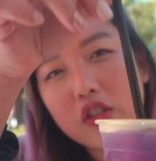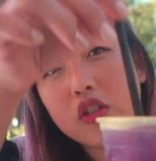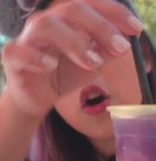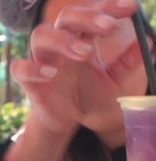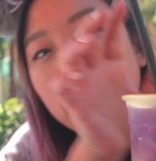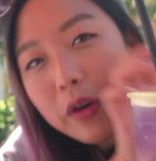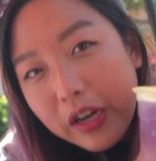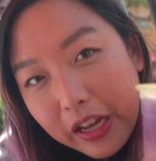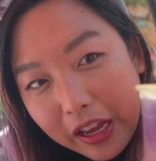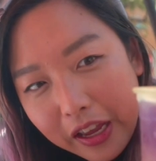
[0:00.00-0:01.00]
so
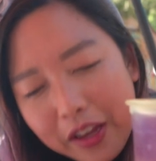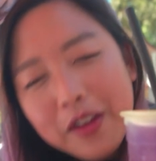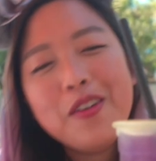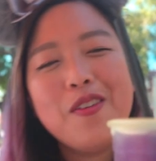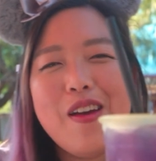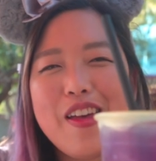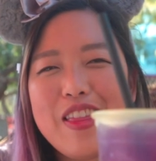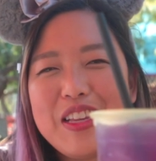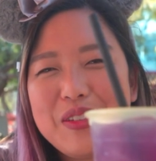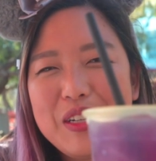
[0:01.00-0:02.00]
pretty.
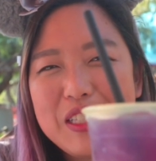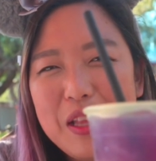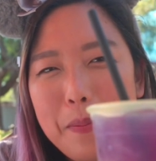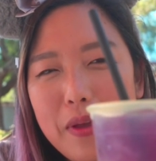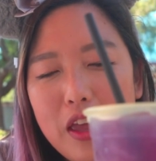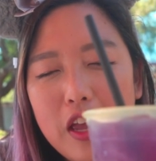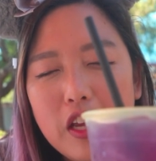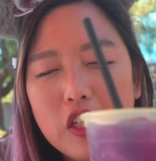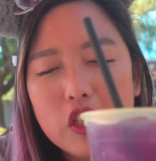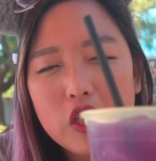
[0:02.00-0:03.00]
This one is the
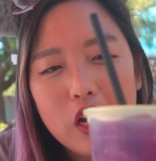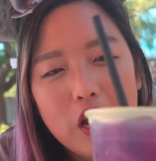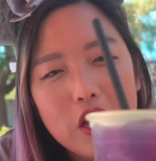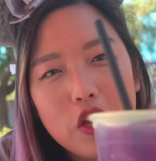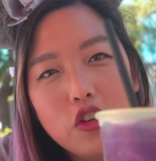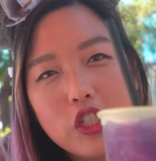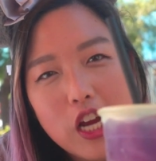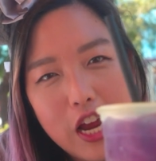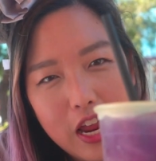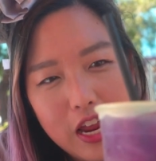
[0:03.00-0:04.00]
peach
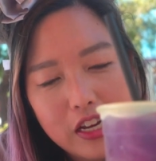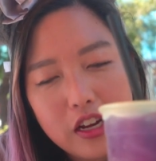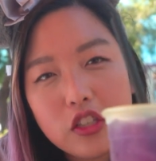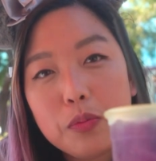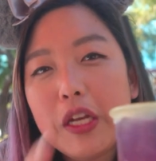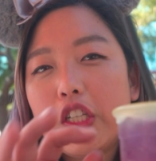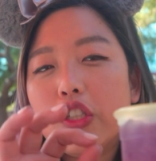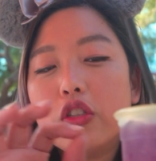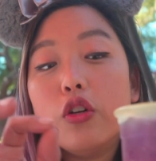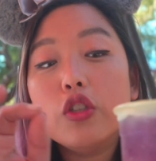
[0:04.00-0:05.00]
yuja-ade, peach
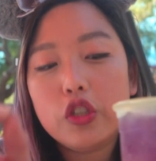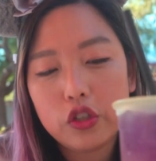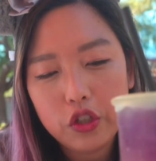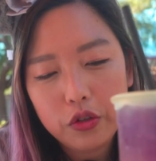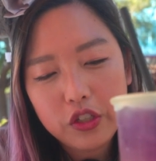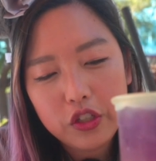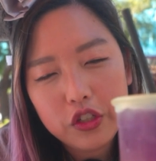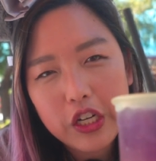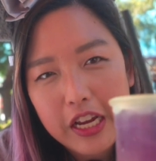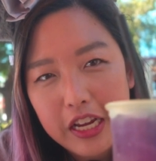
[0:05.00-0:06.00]
soju
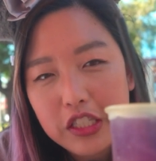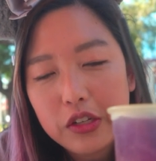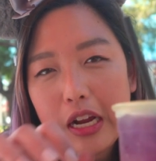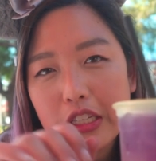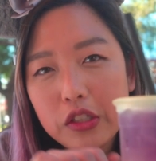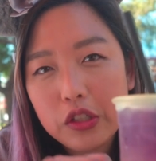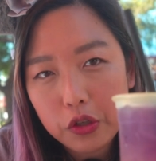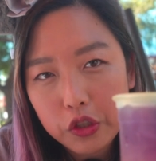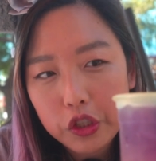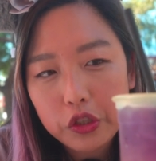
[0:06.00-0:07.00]
yuja-ade. So it has
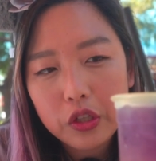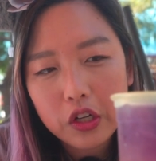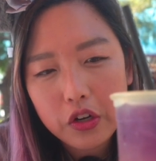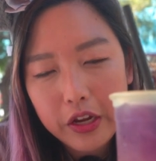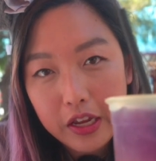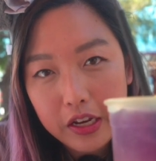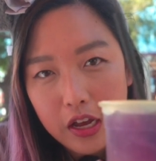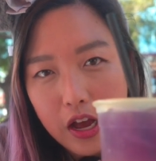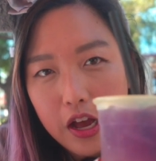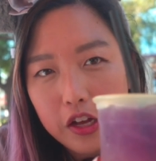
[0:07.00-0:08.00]
soju, the
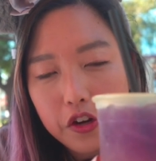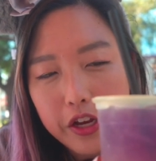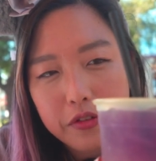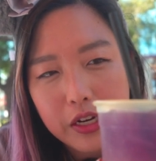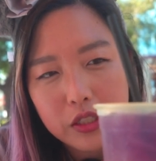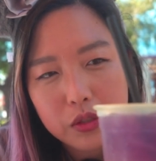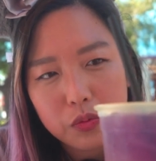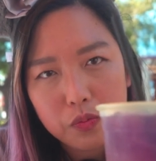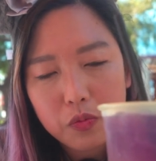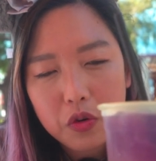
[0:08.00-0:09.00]
Korean rice
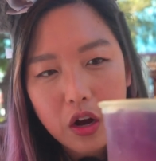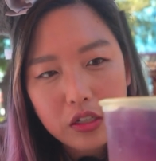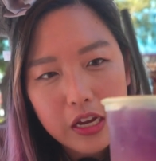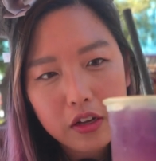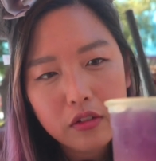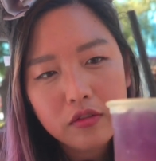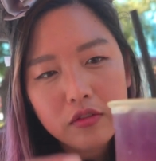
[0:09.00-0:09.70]
cocktail,